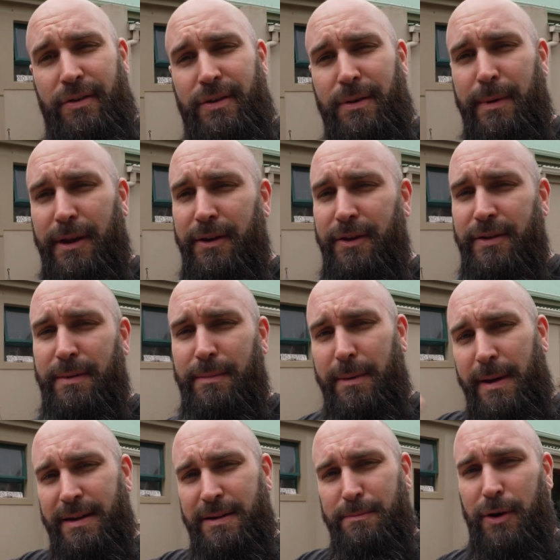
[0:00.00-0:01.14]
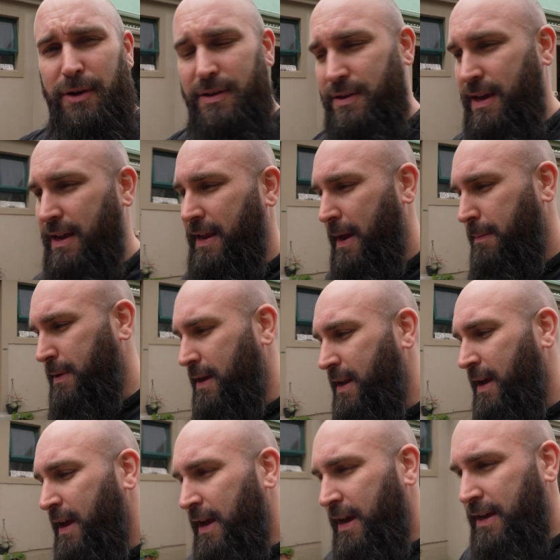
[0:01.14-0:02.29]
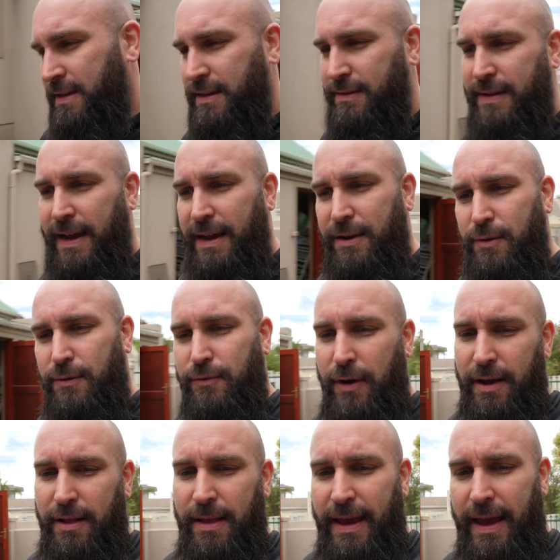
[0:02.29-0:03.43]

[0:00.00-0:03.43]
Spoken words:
So we're going to do some of the mountain passes here in Cape Town instead of taking it off trail,